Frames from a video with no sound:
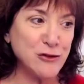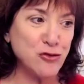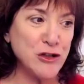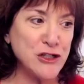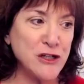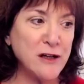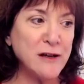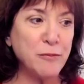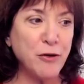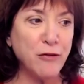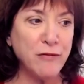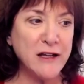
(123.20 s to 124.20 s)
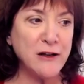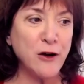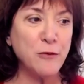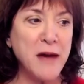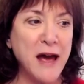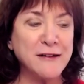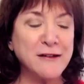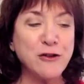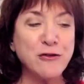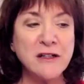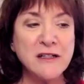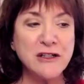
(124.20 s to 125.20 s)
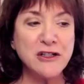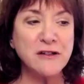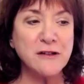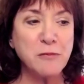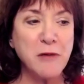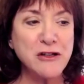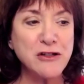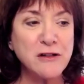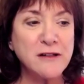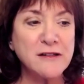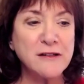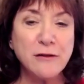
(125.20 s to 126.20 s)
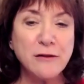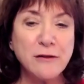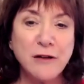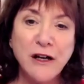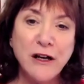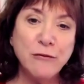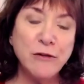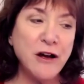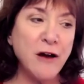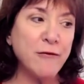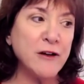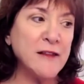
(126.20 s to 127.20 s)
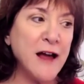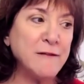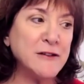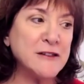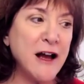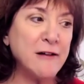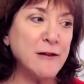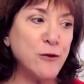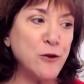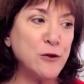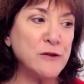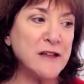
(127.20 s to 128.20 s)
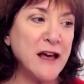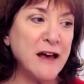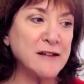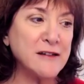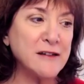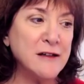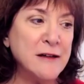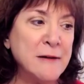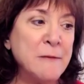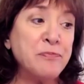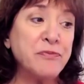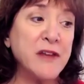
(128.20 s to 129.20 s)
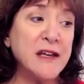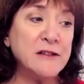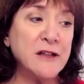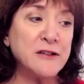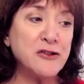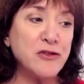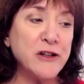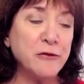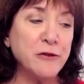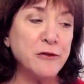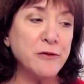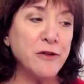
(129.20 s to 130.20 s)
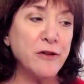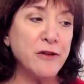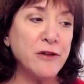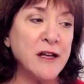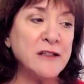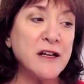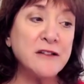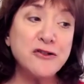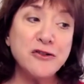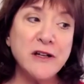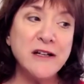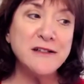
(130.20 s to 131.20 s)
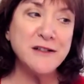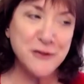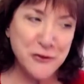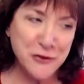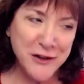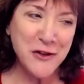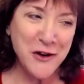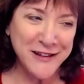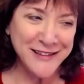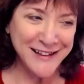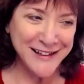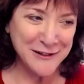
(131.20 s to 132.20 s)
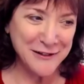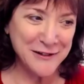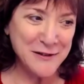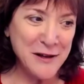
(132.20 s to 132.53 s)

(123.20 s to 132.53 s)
Tricia Parido, master addiction specialist, recovery lifestyle enthusiast, industrial industri- industry thought leader,